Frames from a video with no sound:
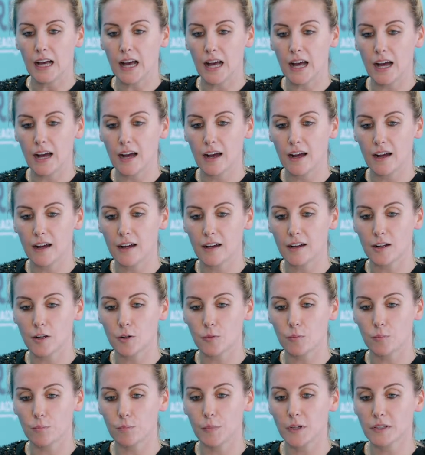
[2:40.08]

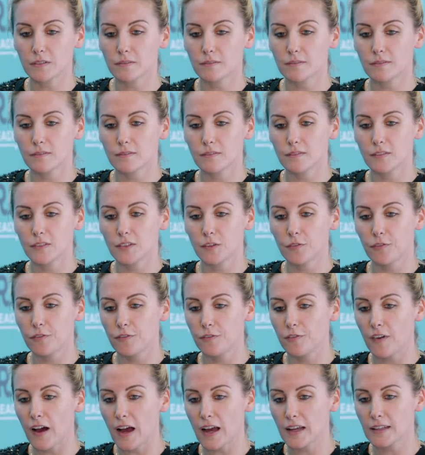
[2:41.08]
But the
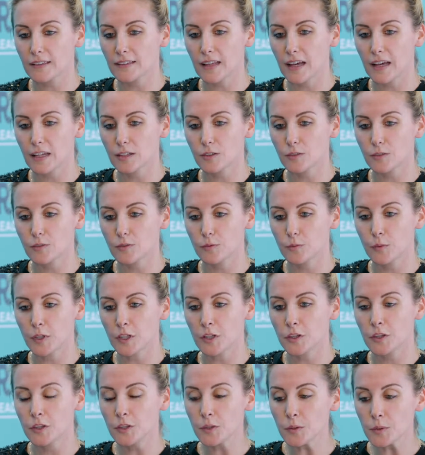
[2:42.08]
fact that we
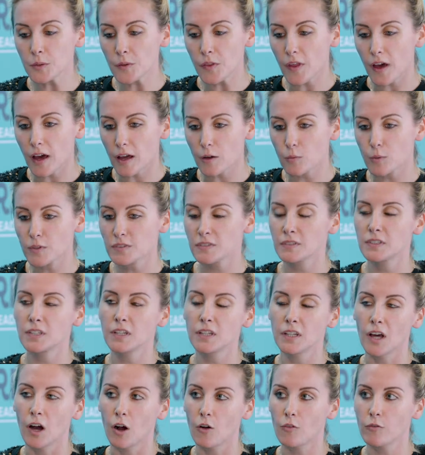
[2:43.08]
knew that wasn't
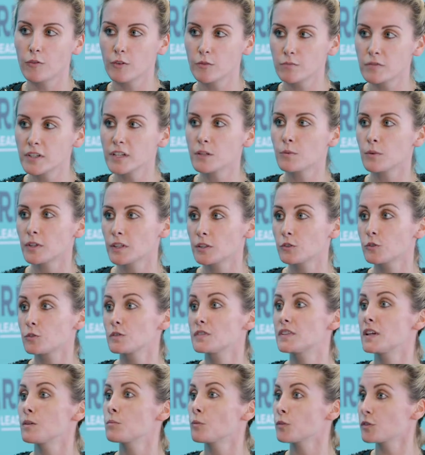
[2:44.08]
enough. We really wanted to
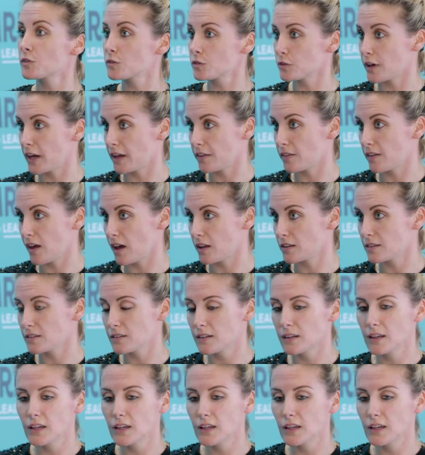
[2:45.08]
demonstrate that.